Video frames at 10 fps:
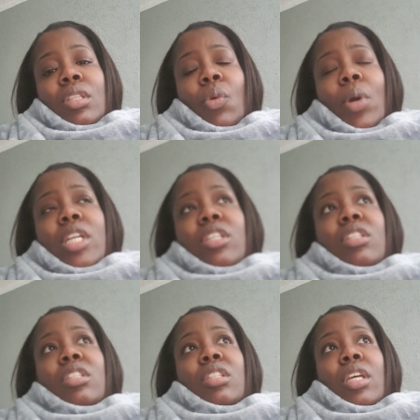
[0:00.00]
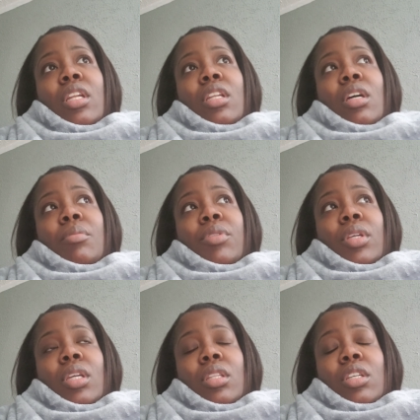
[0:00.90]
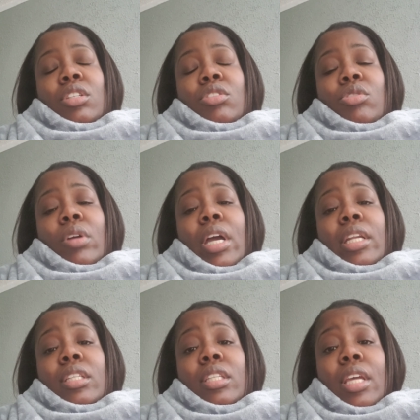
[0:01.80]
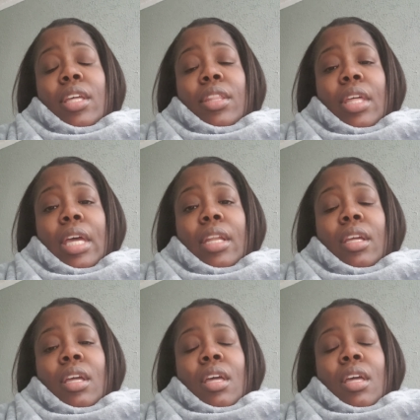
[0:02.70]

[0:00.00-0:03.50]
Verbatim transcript: the way she said it, I'm thinking that she's trying to say that.